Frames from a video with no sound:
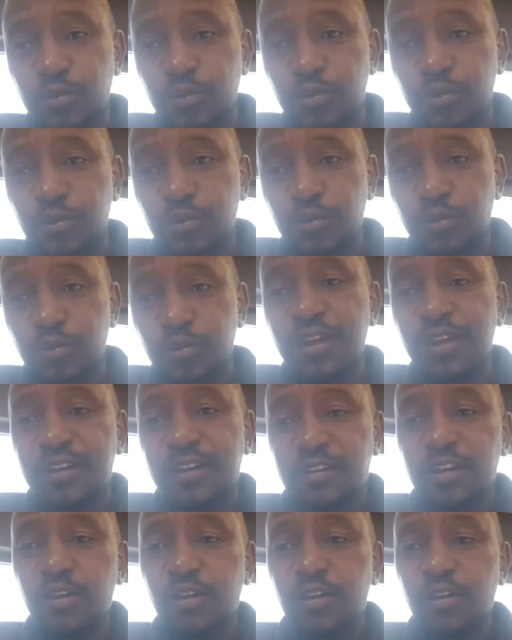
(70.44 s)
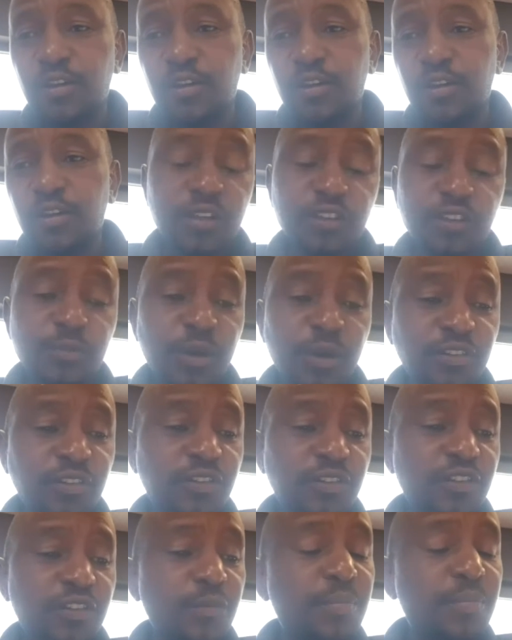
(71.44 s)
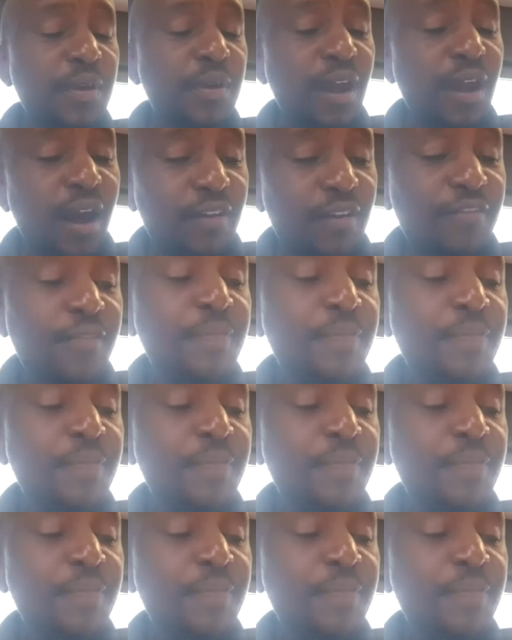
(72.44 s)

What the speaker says: that on his majesty's behalf.